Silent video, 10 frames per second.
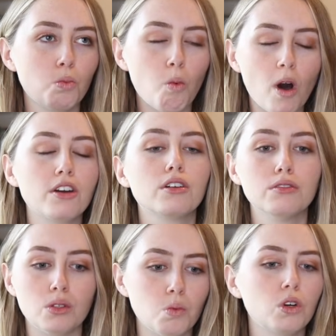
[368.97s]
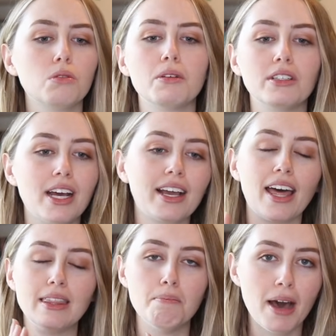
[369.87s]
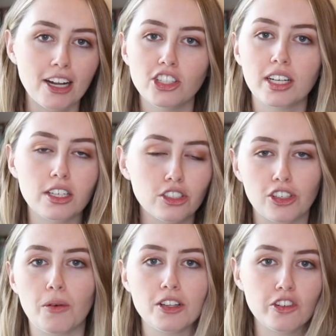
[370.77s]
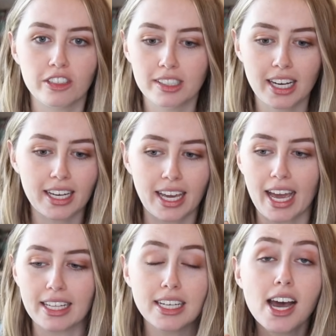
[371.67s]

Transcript: wonderful world building and the magic is so interesting and